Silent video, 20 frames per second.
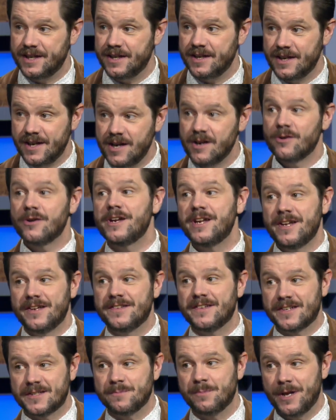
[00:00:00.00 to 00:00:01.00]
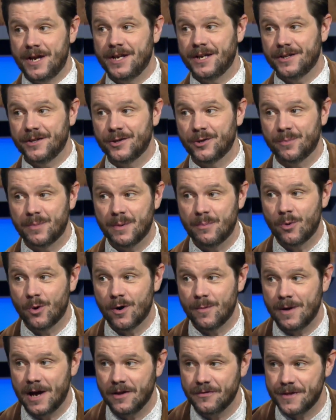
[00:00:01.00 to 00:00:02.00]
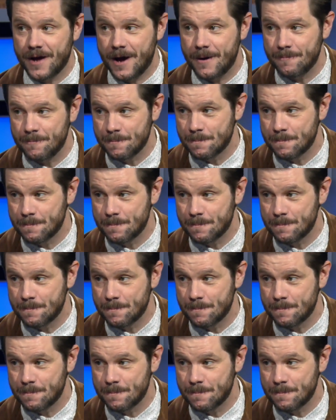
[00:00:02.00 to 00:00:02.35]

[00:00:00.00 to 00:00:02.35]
Here he is explaining a little bit more about that.